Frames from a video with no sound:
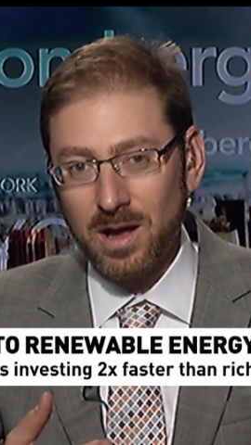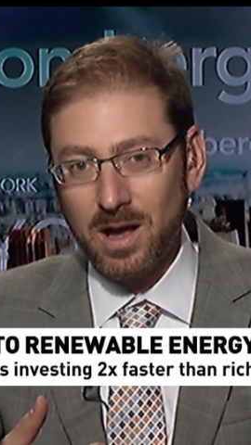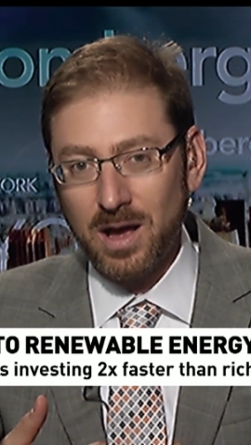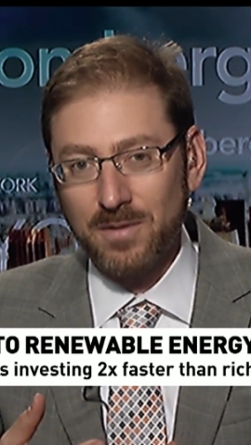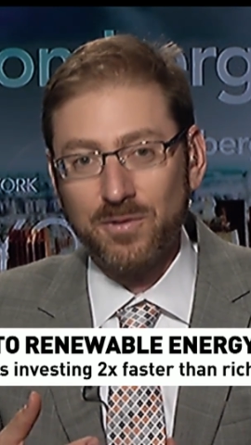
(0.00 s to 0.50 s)

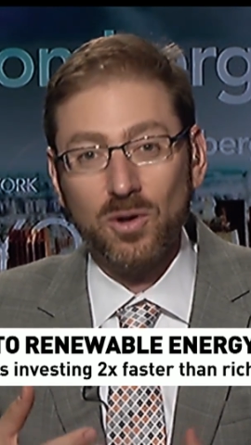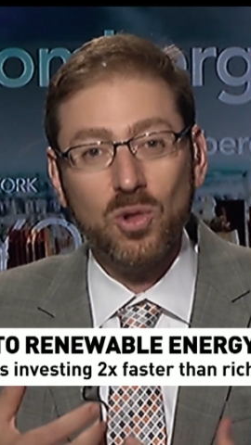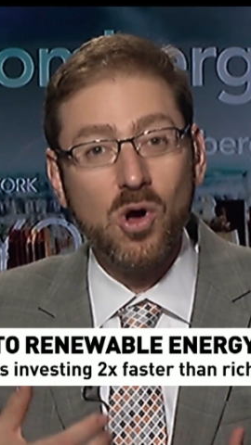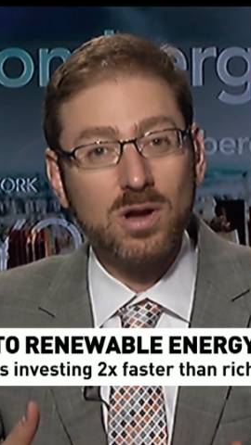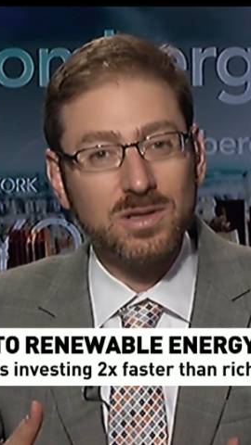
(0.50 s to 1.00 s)
And for a
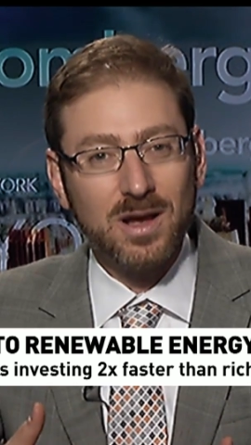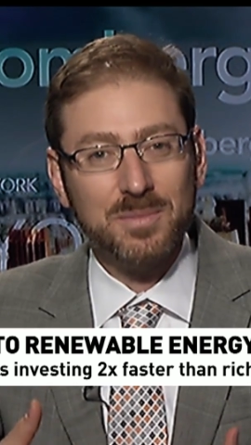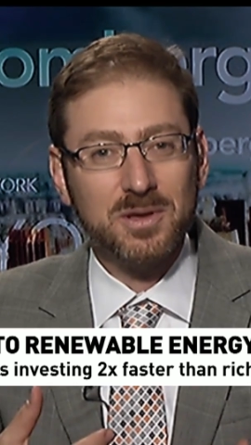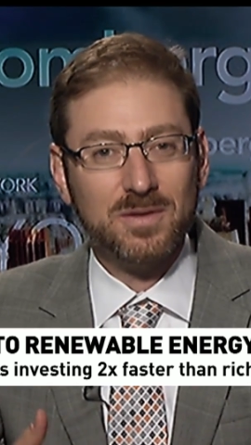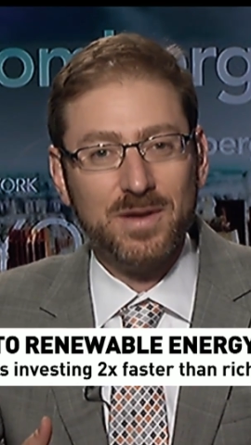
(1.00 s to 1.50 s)
long
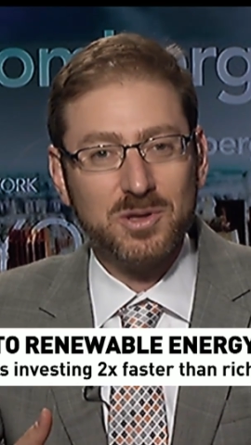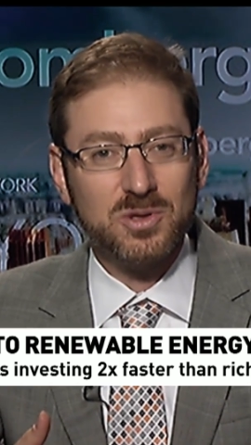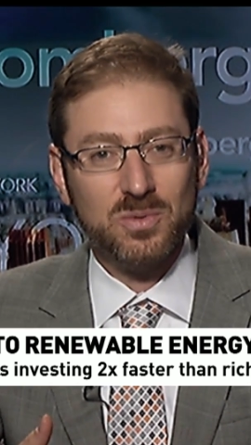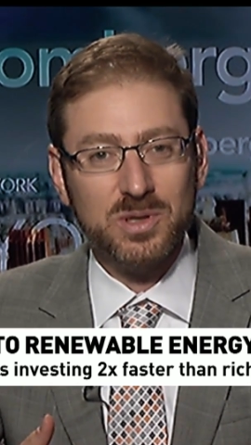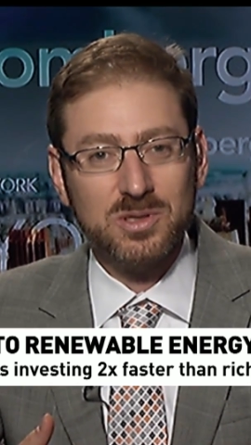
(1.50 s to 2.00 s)
time, the
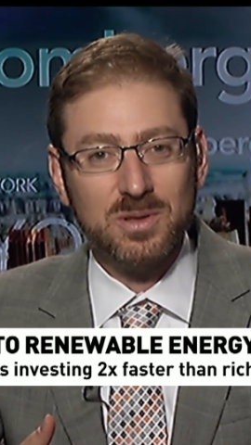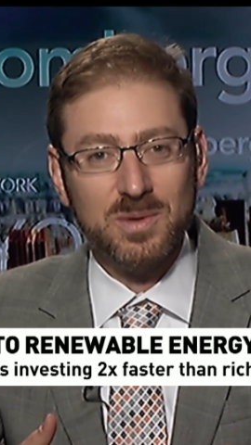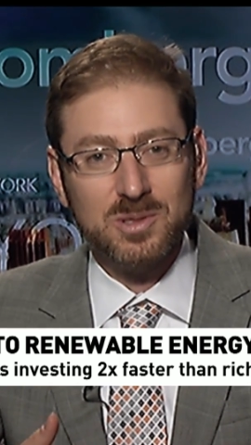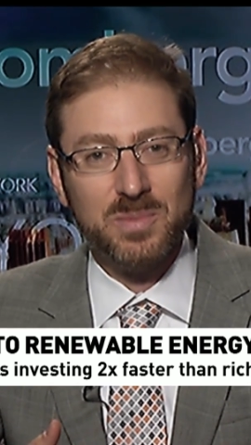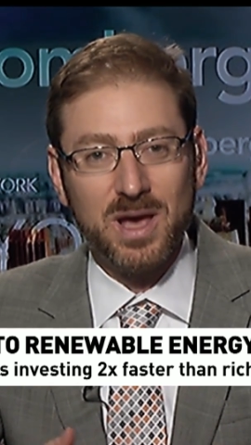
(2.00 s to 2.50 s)
conventional wisdom
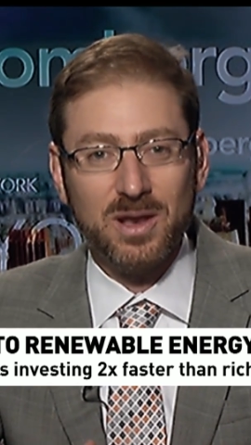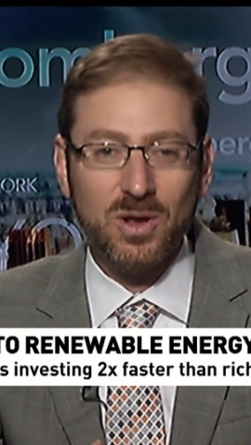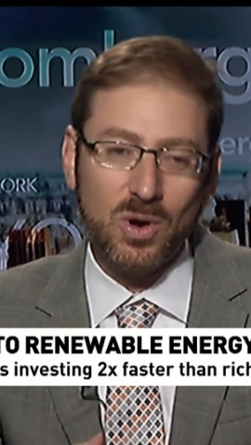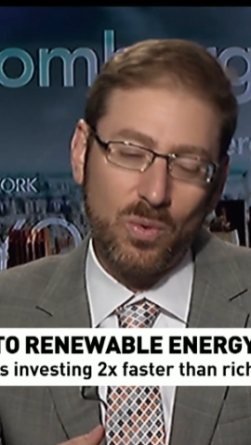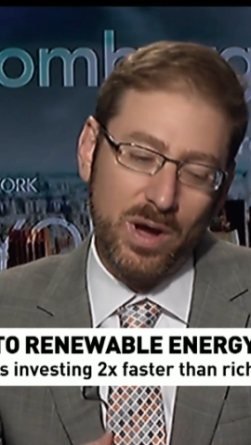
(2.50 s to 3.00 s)
has been,
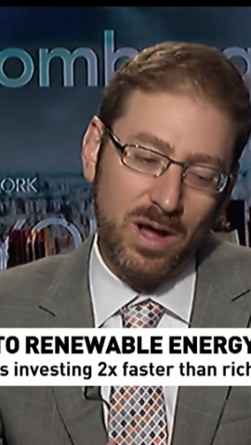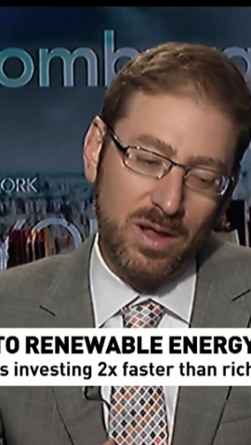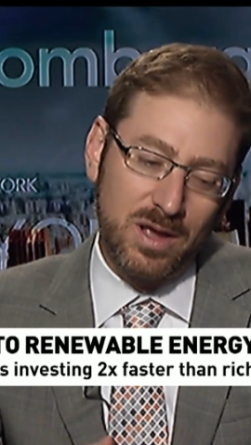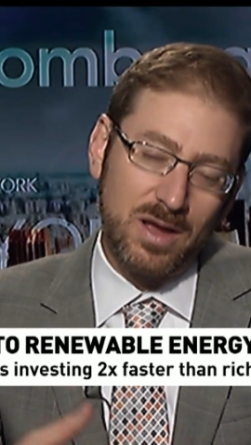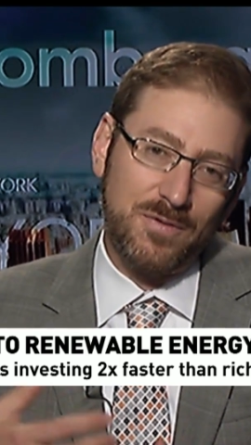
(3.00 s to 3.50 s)
well,
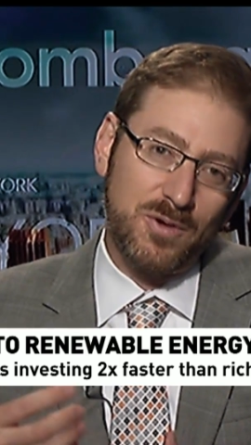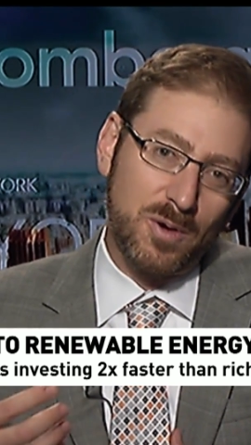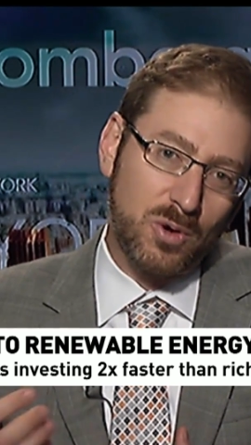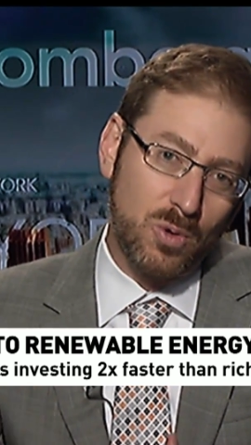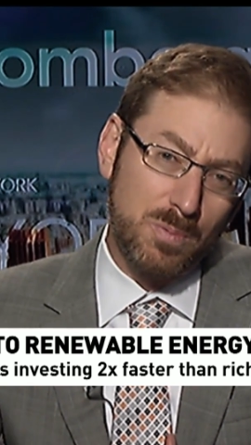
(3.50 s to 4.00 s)
if you're
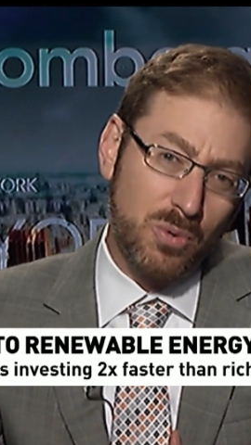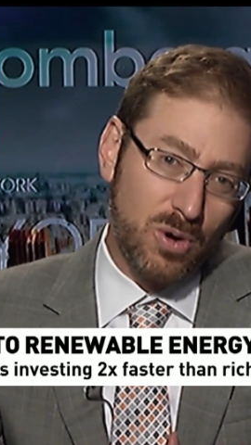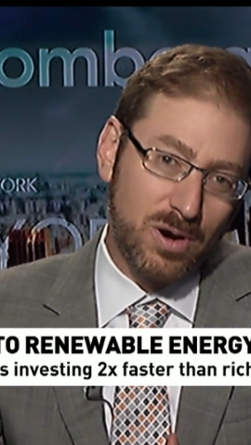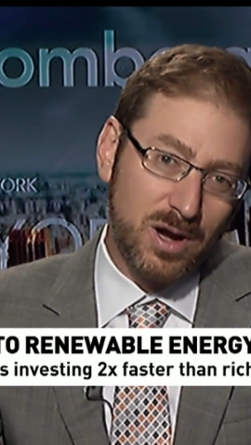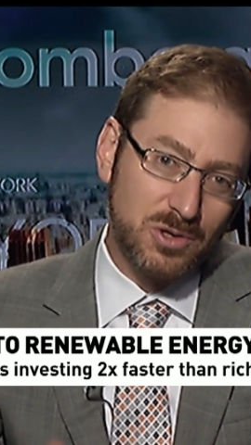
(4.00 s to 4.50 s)
a
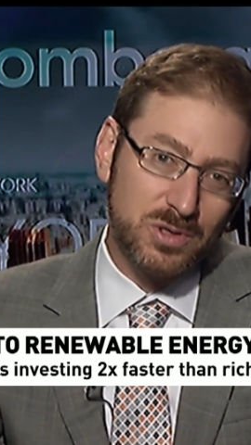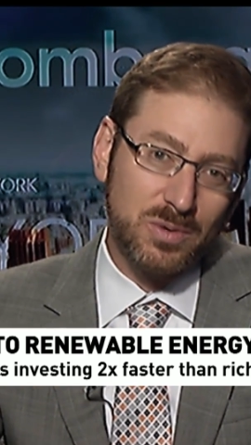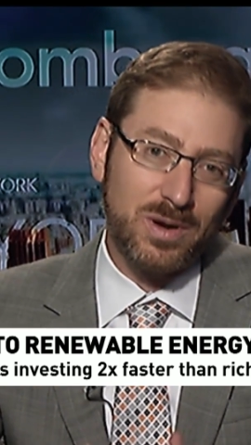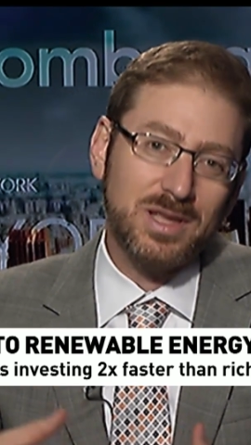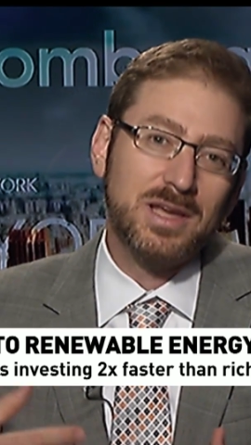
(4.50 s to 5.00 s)
poor country,
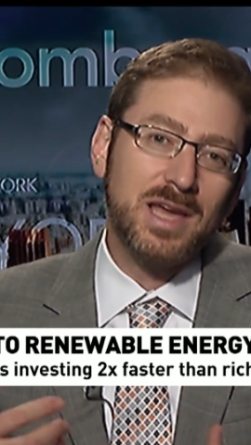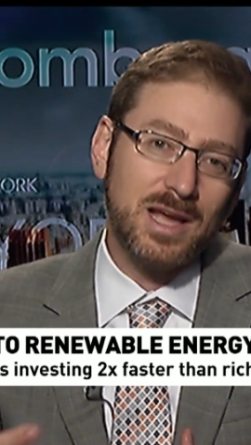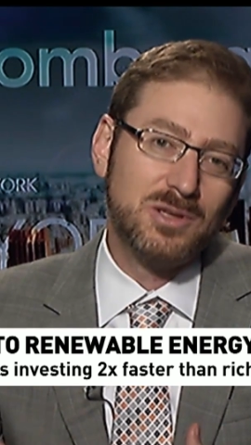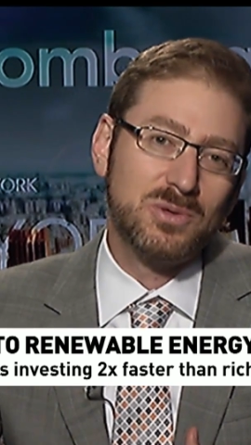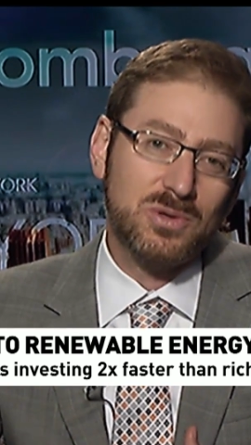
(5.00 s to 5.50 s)
well, you
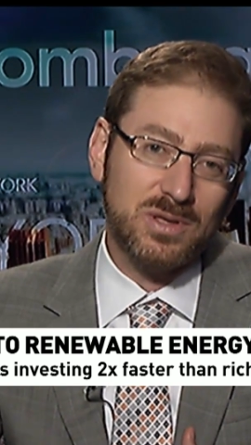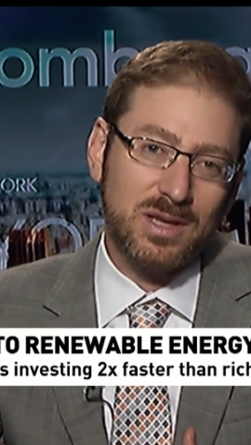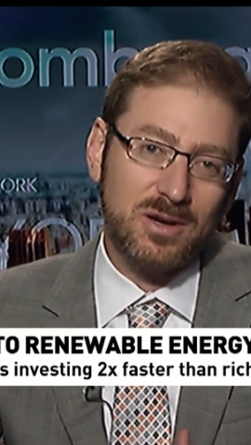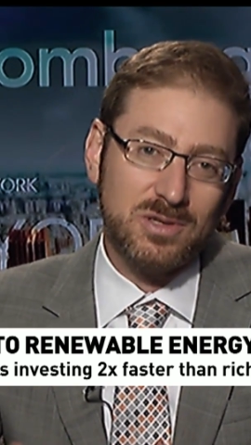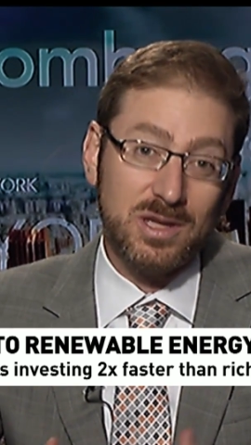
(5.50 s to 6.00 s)
can't do clean
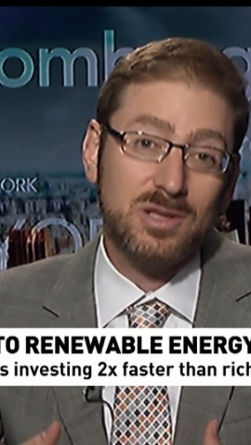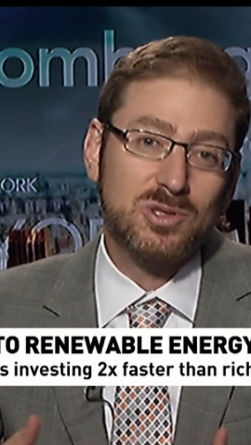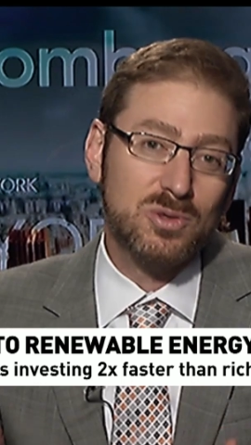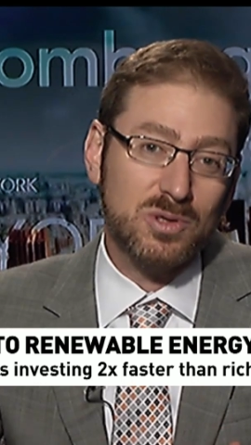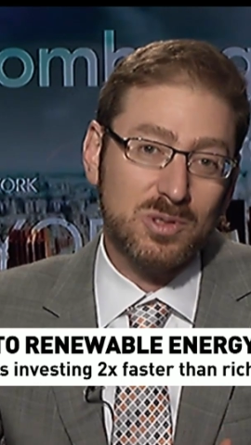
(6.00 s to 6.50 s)
energy. It's
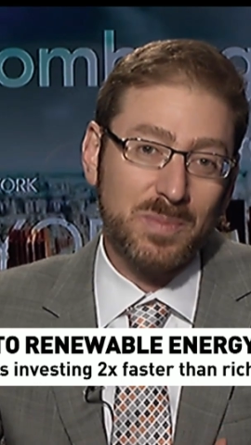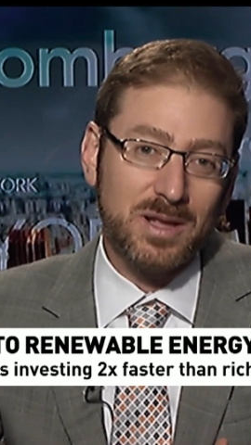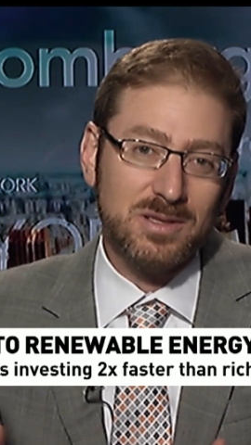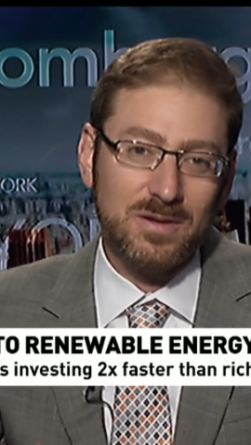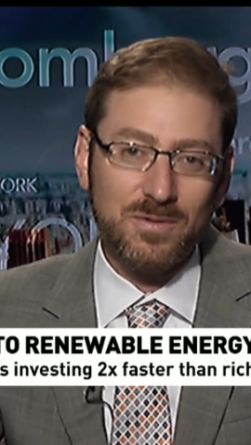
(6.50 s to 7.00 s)
too
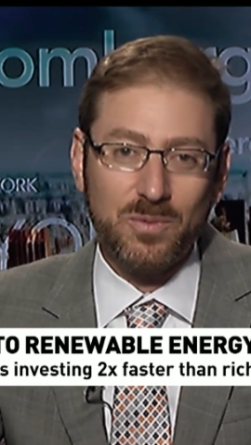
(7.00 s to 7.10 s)
expensive.